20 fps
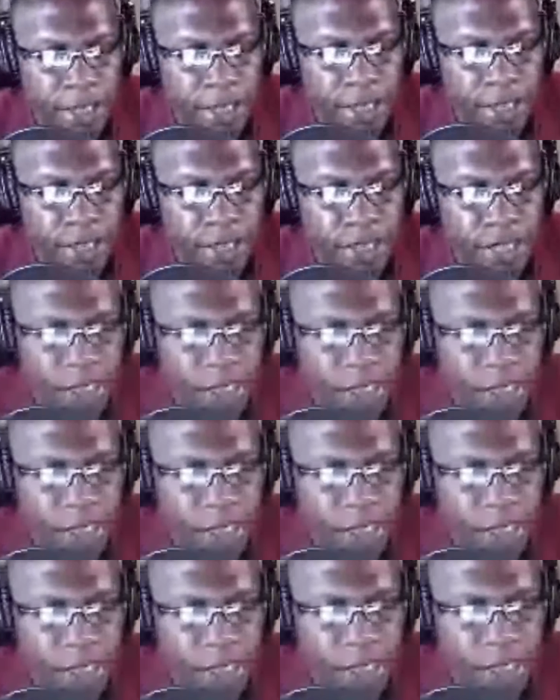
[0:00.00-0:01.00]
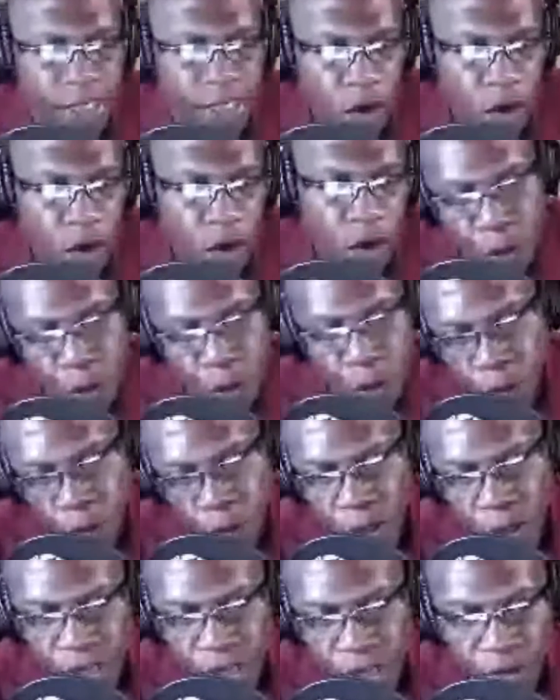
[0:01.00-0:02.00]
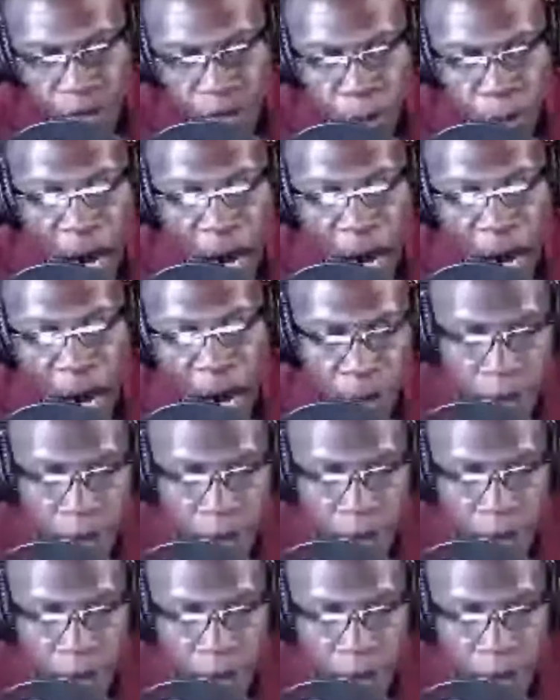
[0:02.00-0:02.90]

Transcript: She goes with what's ever popular